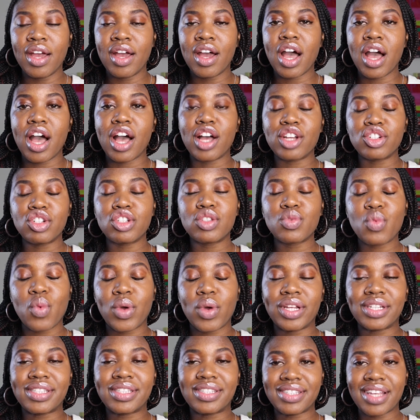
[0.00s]
I just
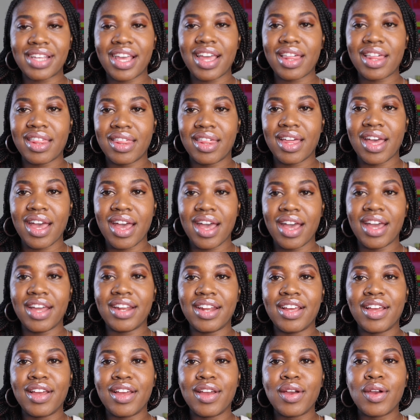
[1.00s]
want to say
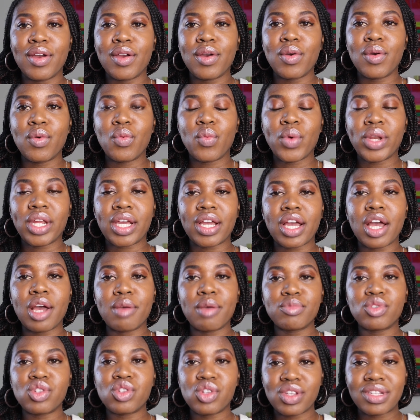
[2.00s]
that when it
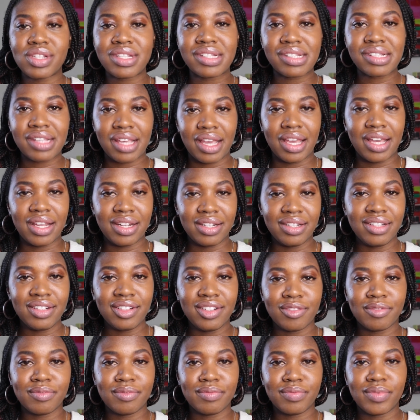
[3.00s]
comes to skin,
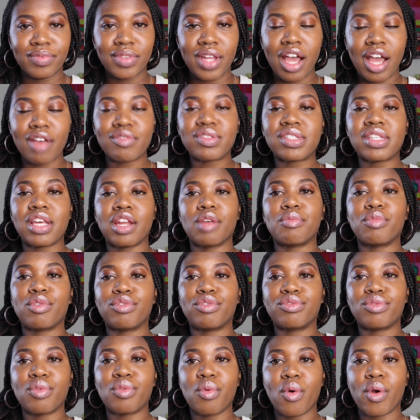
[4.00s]
I've said it
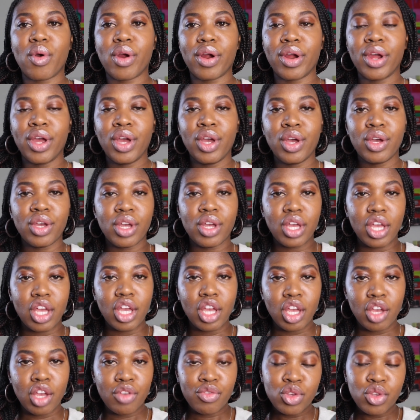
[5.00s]
before,
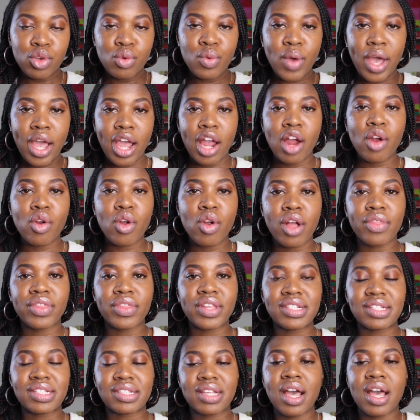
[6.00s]
if you err on
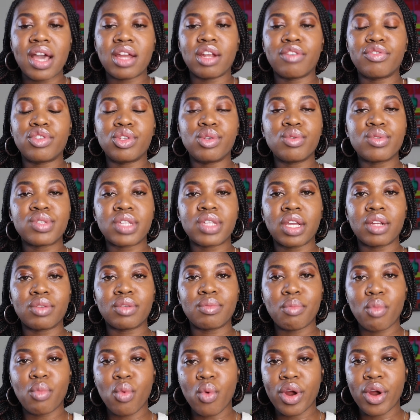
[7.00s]
the side of
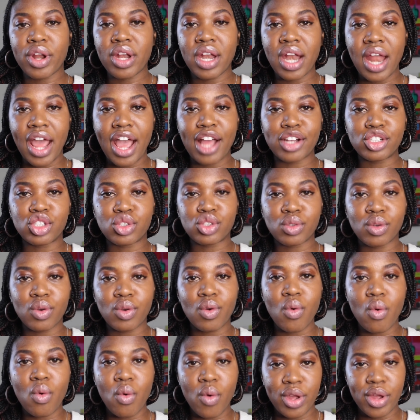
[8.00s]
using more
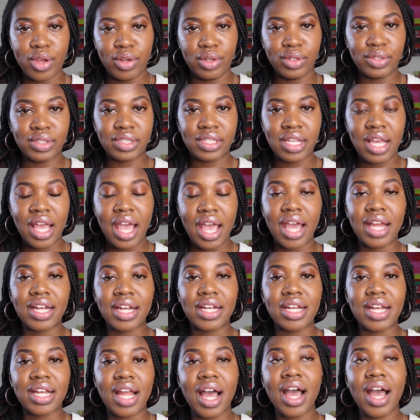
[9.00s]
natural oils
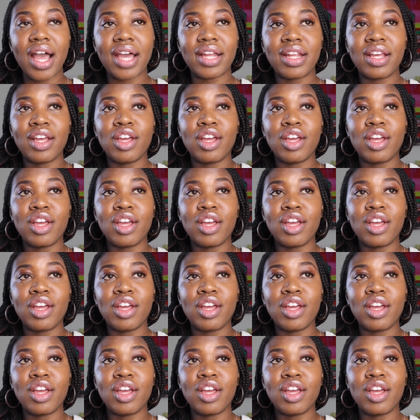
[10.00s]
and not,